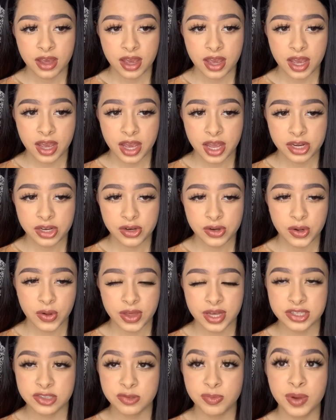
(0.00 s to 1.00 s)
and you know,
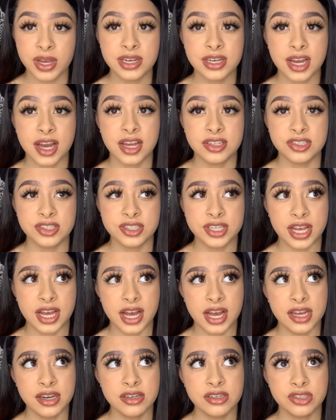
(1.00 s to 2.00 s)
that's my dad's
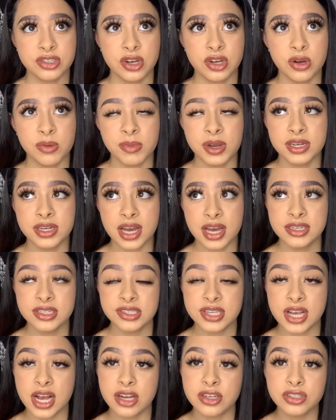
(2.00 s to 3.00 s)
dad. So my dad
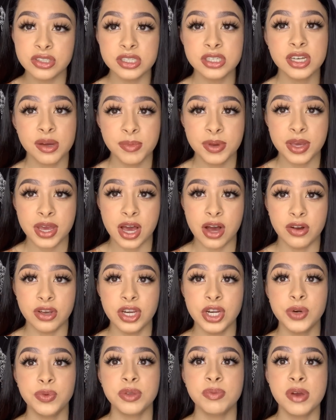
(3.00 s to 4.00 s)
is actually coming out
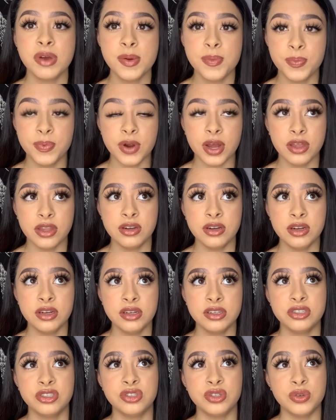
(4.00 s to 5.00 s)
here with my brother
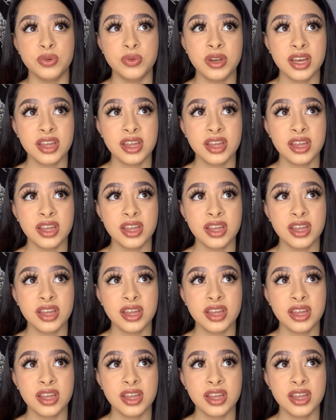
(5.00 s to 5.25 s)
soon.